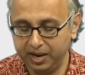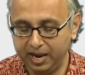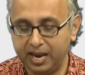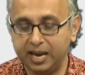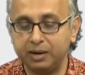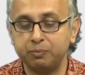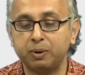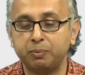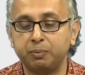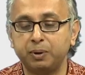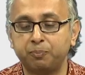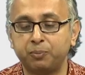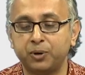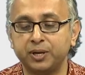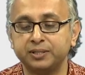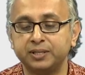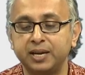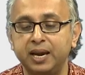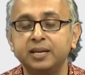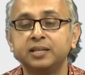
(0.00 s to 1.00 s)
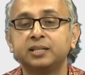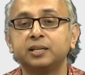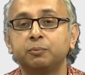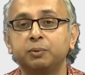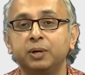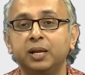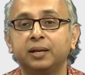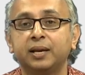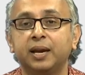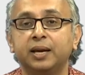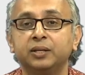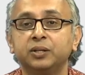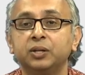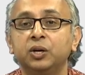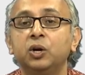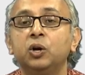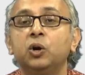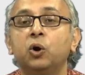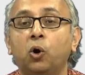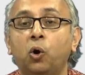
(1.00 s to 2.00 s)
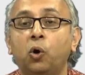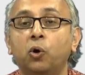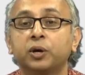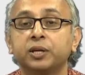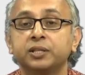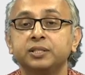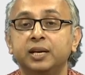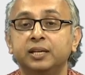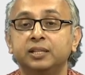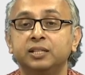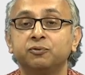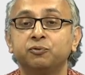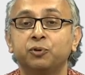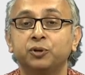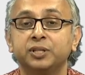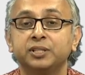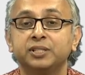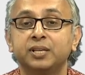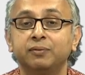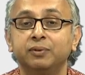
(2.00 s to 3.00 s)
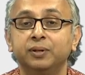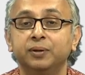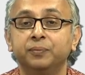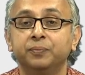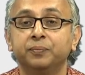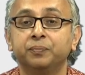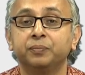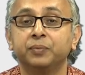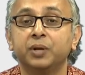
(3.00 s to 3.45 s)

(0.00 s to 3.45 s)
And when we press enter, we'll get August 1947.